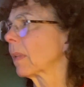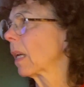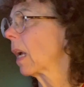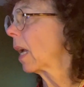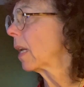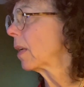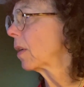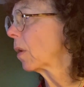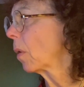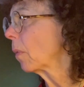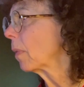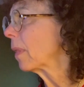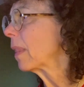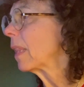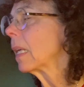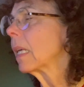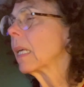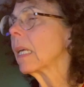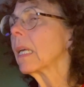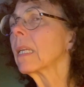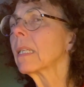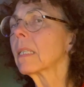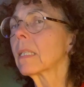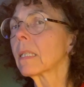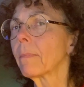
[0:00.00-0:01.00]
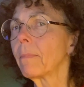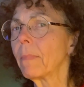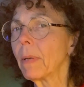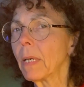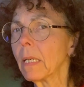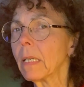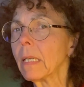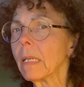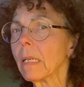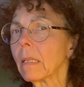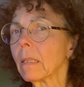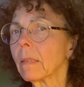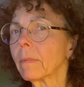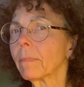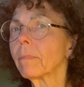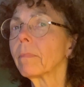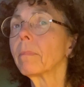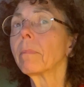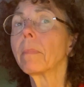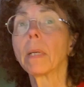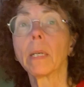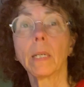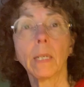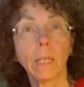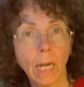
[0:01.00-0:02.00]
I don't think it's a big deal,
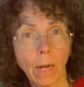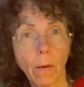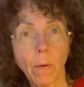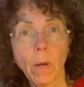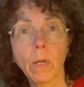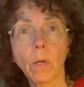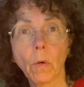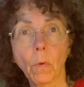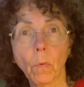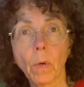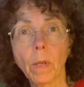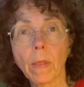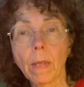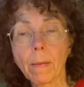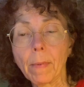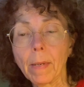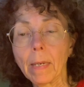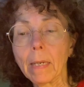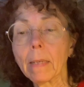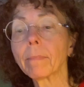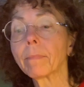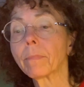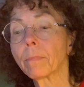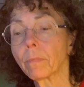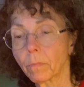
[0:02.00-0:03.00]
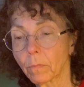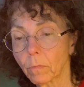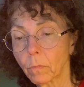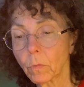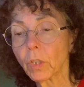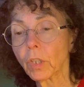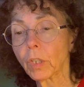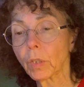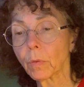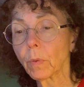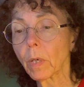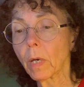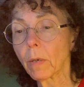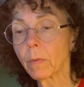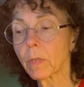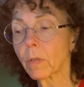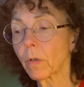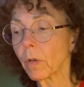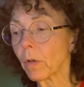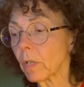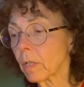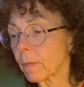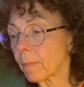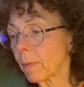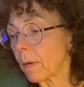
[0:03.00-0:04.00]
but now I know where they mean, which is what I was
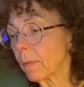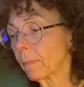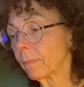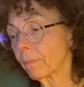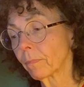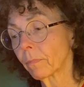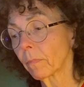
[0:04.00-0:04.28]
curious about.